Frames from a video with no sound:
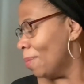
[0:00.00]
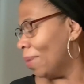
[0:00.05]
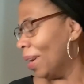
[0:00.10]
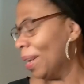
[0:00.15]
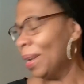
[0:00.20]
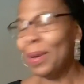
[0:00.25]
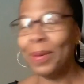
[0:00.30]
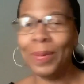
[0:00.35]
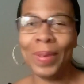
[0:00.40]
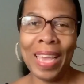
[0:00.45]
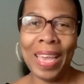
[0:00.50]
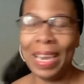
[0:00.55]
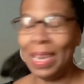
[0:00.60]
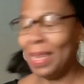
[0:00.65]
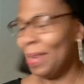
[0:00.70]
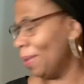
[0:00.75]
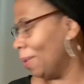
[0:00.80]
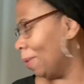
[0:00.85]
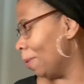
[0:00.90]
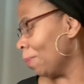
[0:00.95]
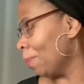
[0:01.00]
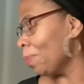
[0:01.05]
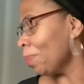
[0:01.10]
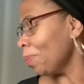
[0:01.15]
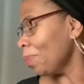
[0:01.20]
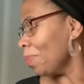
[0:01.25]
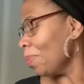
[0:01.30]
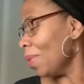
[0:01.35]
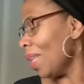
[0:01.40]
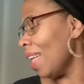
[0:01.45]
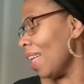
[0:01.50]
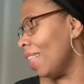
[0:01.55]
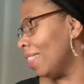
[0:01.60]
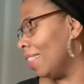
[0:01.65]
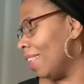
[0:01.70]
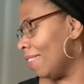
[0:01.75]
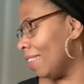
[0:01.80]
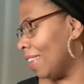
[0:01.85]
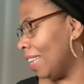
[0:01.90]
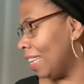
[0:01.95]
But um, anywho,
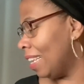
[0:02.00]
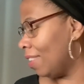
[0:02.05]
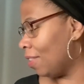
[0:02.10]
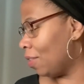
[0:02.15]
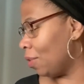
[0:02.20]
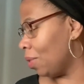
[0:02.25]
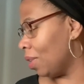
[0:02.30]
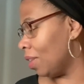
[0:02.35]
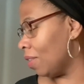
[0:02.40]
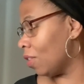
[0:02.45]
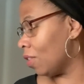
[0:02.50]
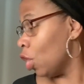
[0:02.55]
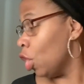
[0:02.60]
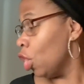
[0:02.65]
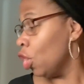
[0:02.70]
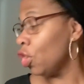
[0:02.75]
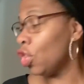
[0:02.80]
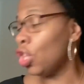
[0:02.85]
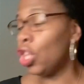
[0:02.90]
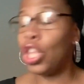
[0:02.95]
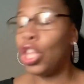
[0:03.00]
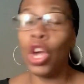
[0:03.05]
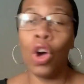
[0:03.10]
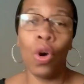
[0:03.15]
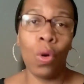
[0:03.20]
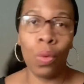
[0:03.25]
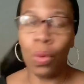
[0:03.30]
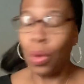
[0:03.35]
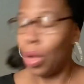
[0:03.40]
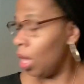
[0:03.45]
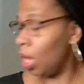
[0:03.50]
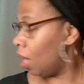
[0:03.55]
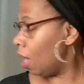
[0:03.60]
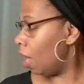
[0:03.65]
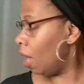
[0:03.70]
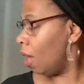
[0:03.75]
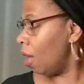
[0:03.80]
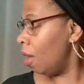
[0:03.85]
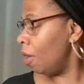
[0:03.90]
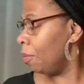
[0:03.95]
let's get into this. So,
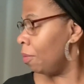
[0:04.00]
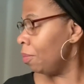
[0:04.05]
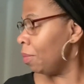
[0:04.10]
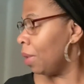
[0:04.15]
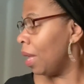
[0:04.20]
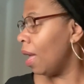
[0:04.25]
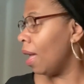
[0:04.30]
um,